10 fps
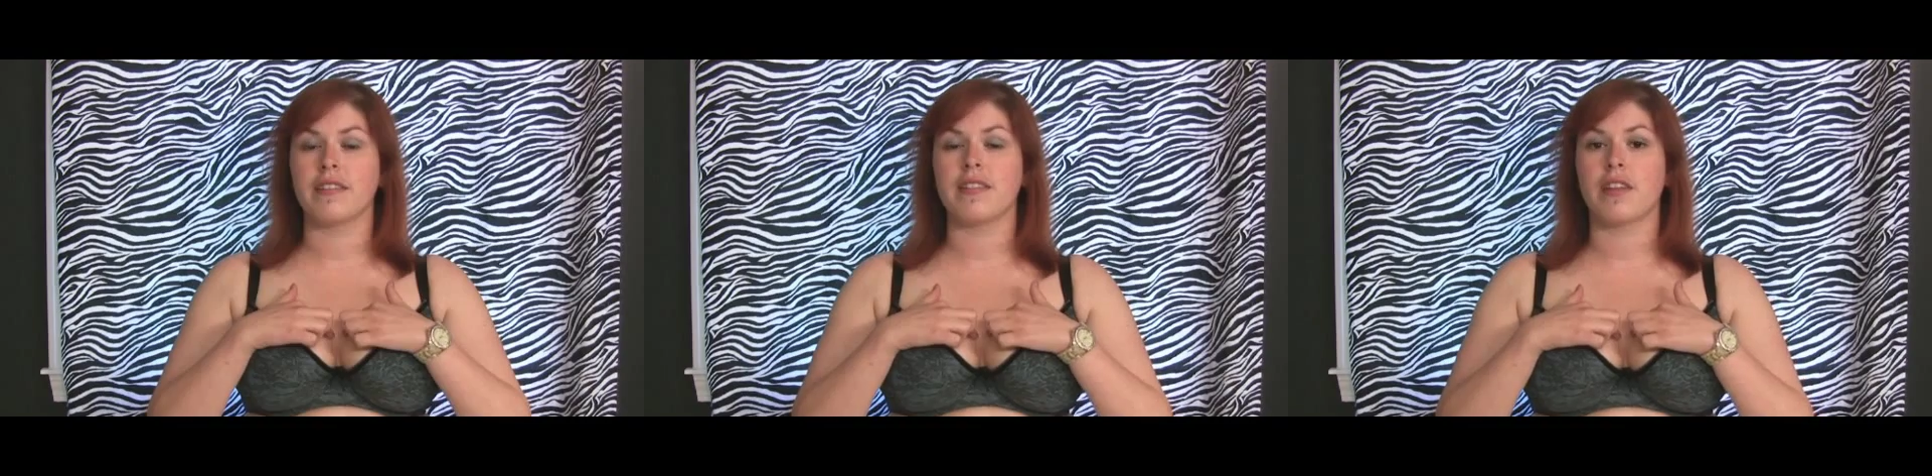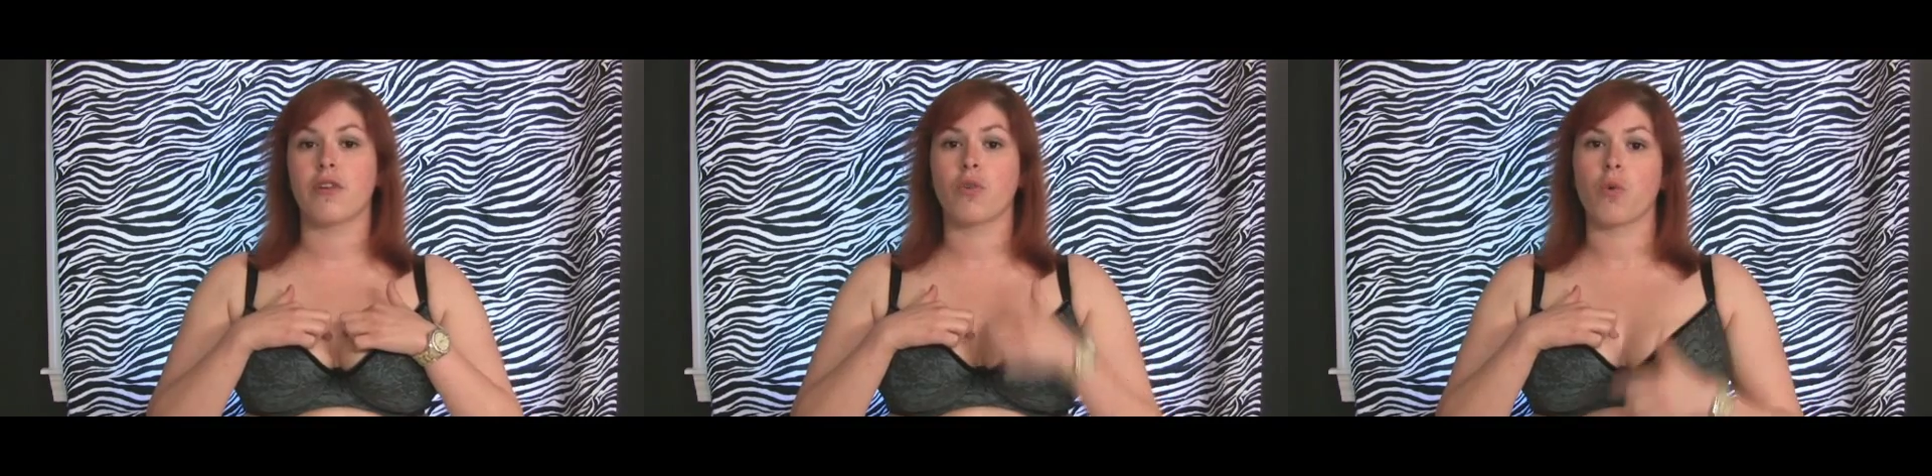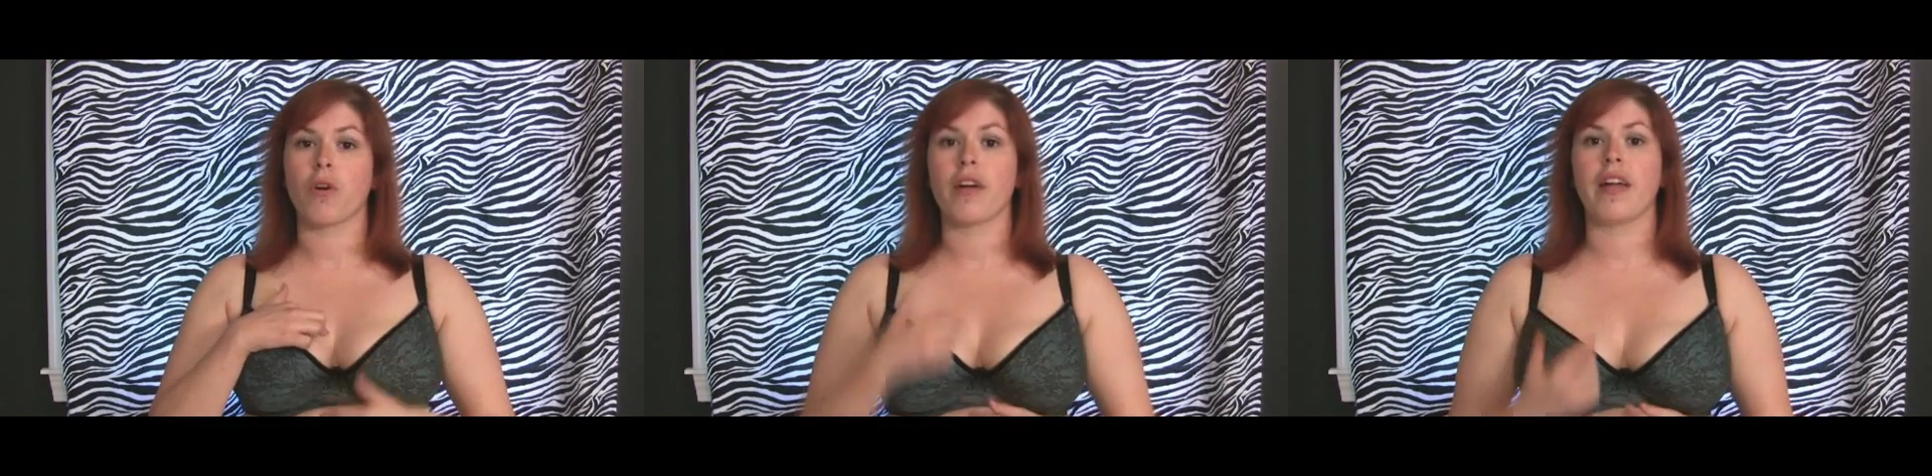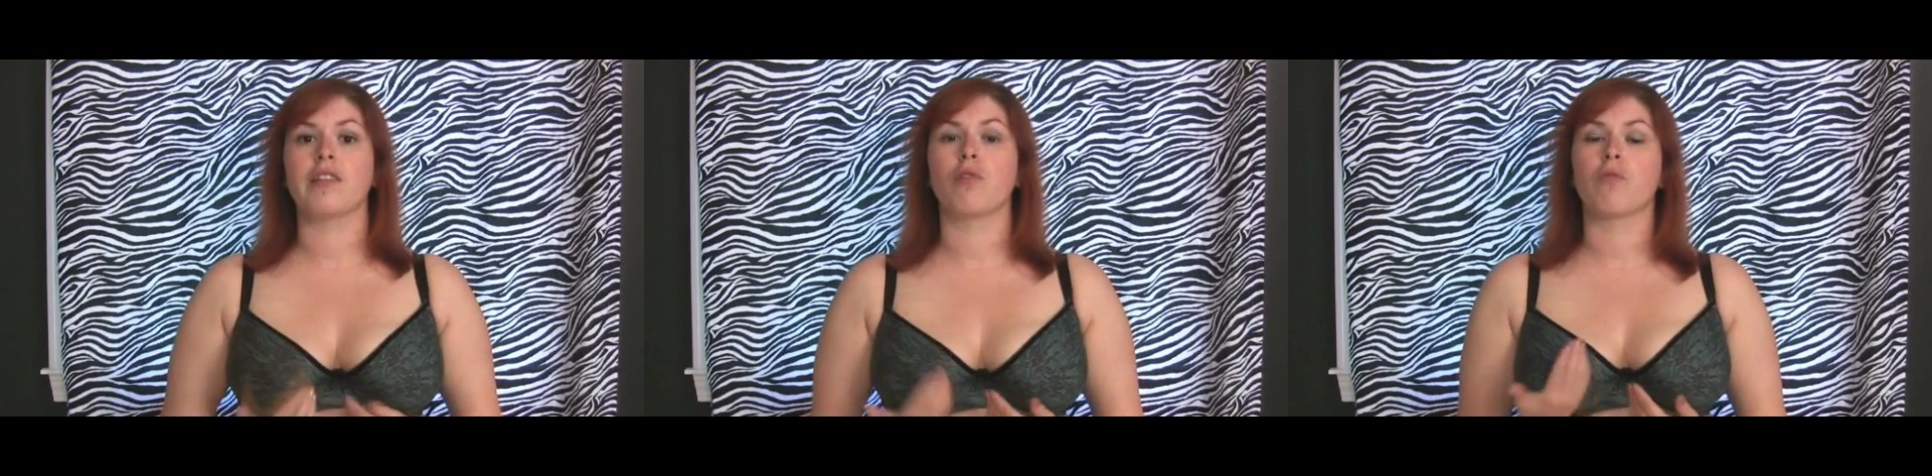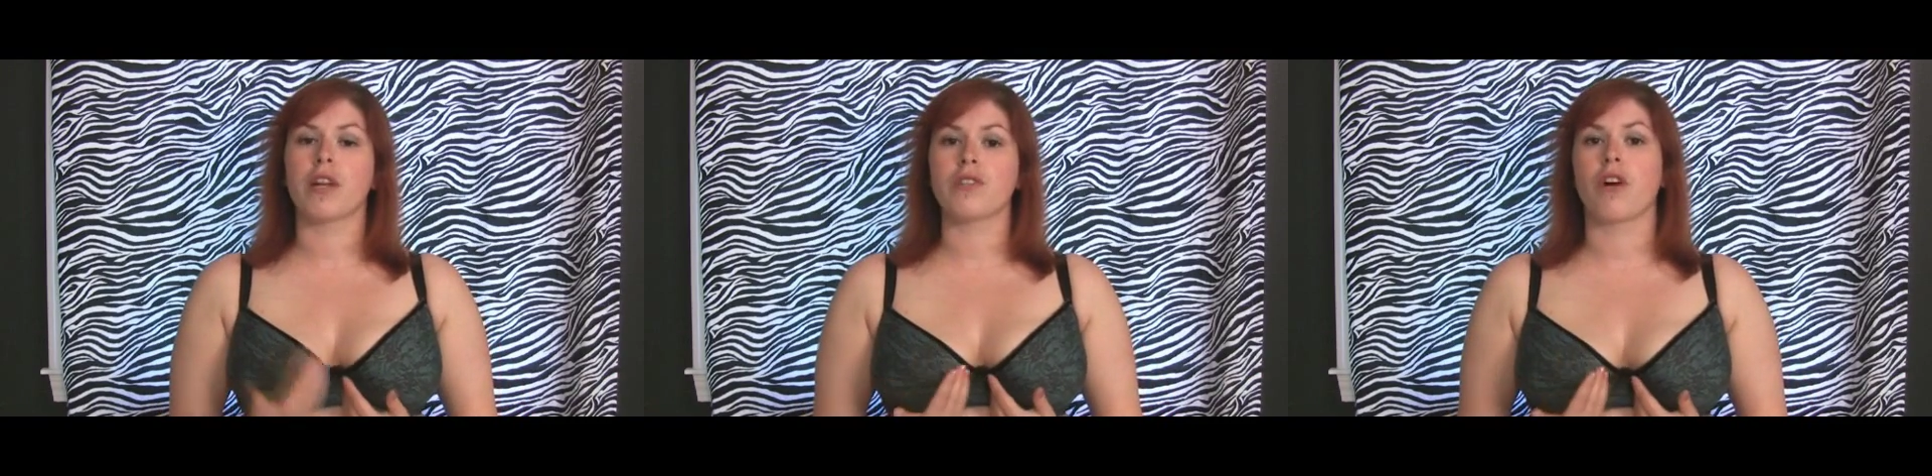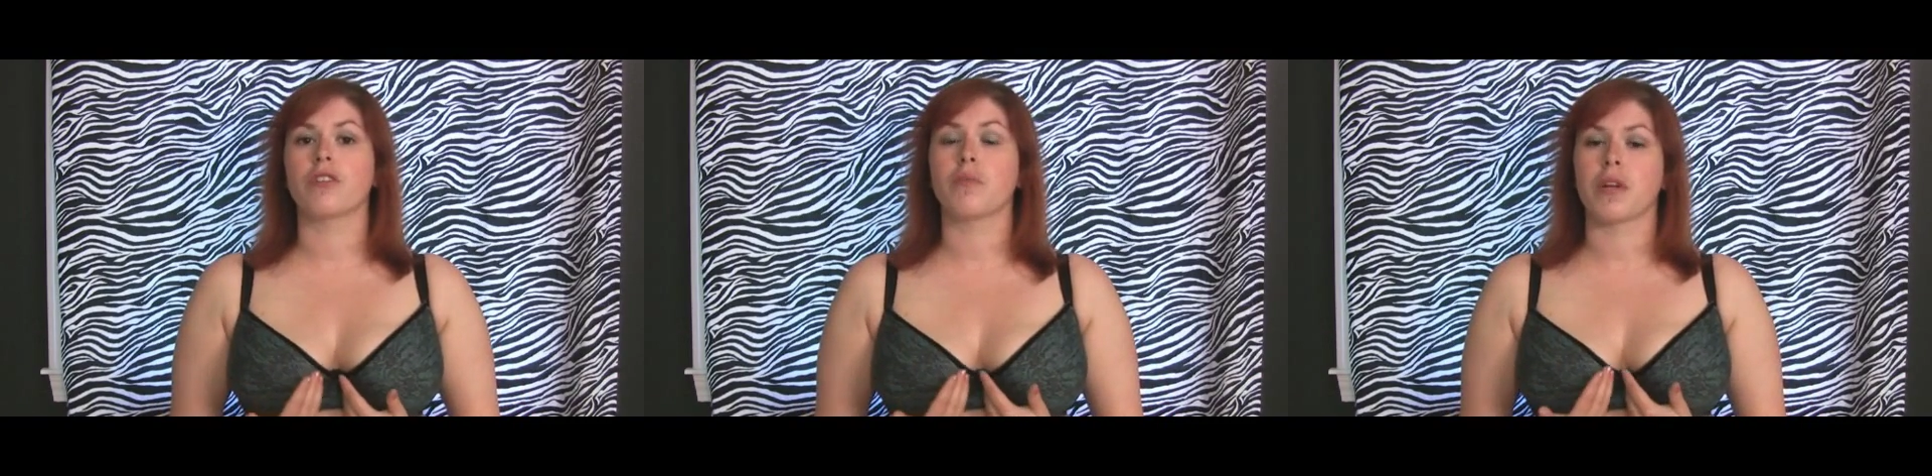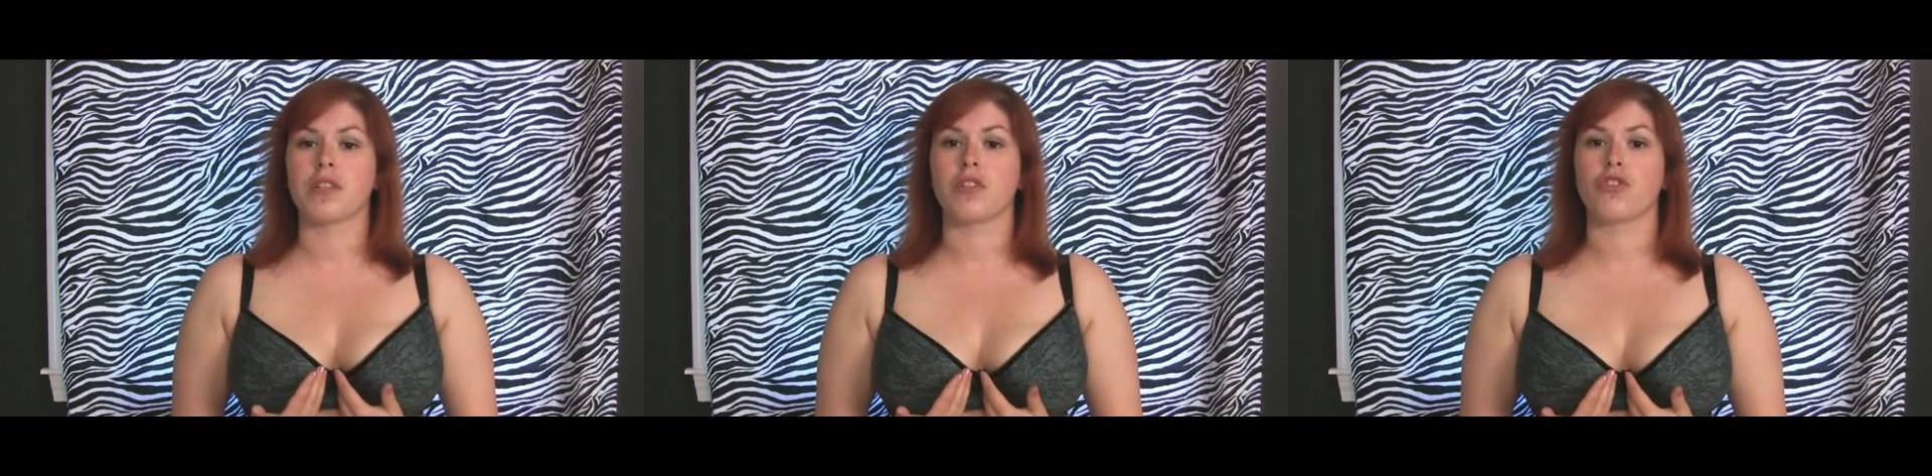in the center gore and they'll rest on the
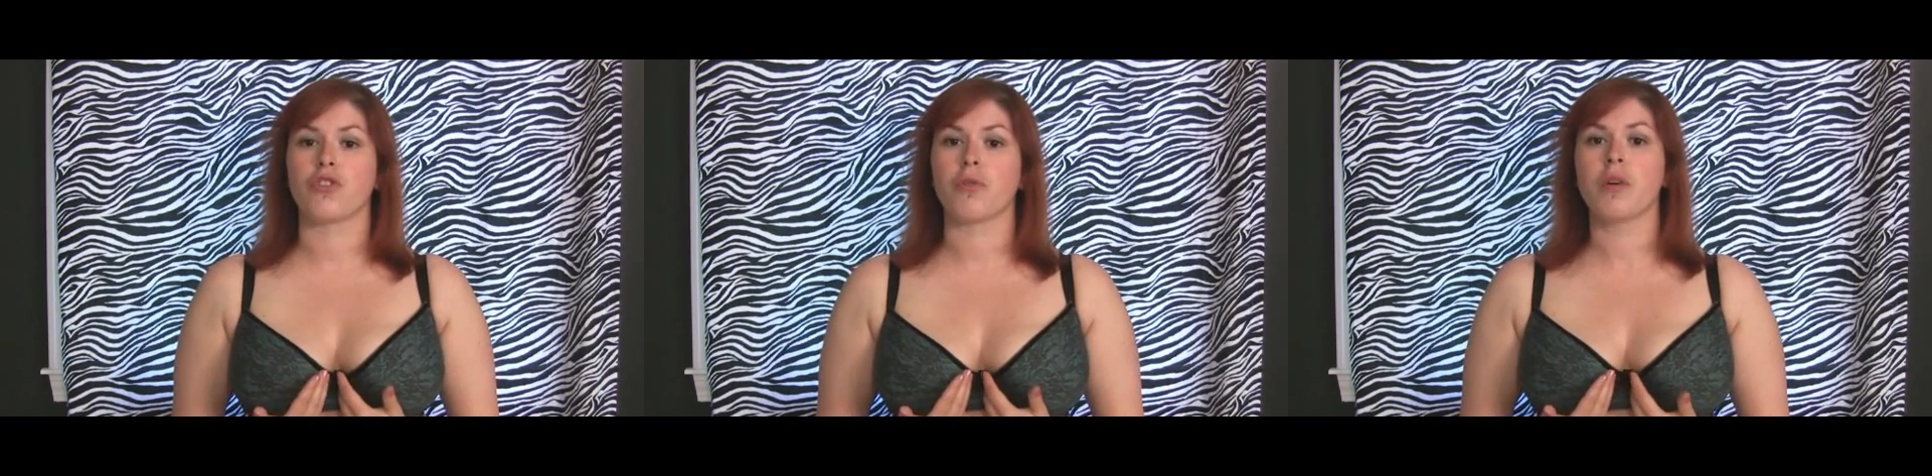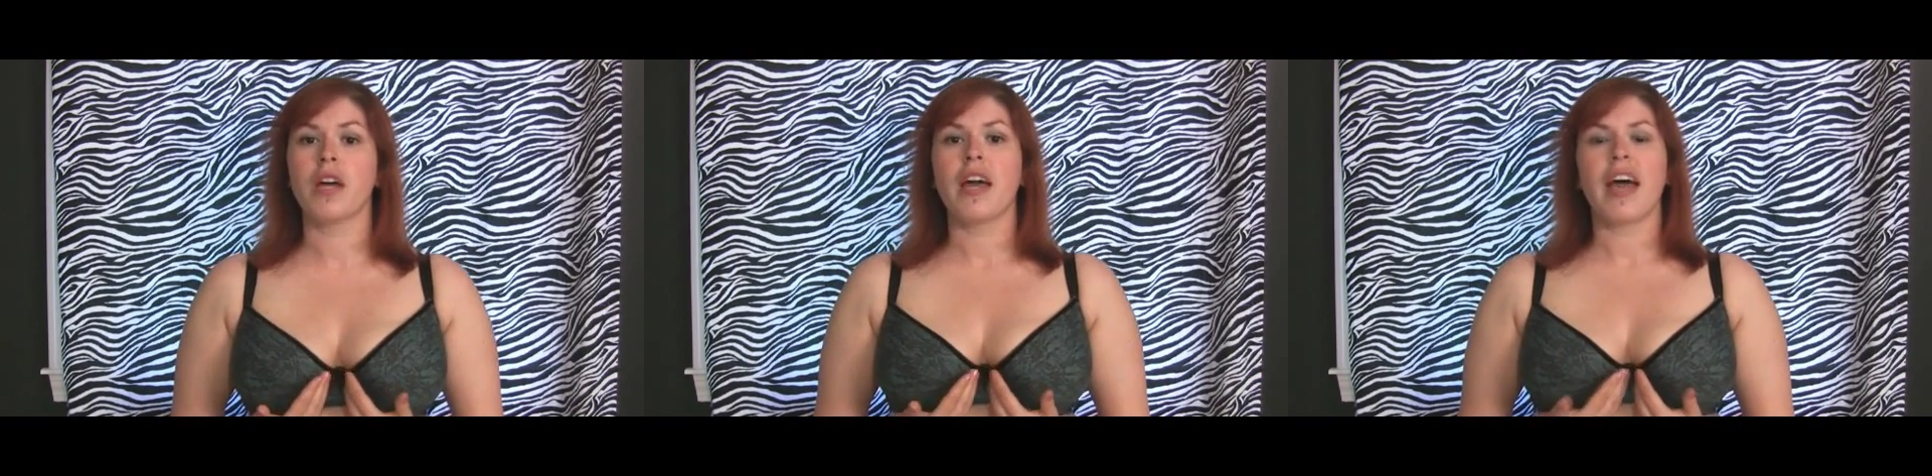breast tissue,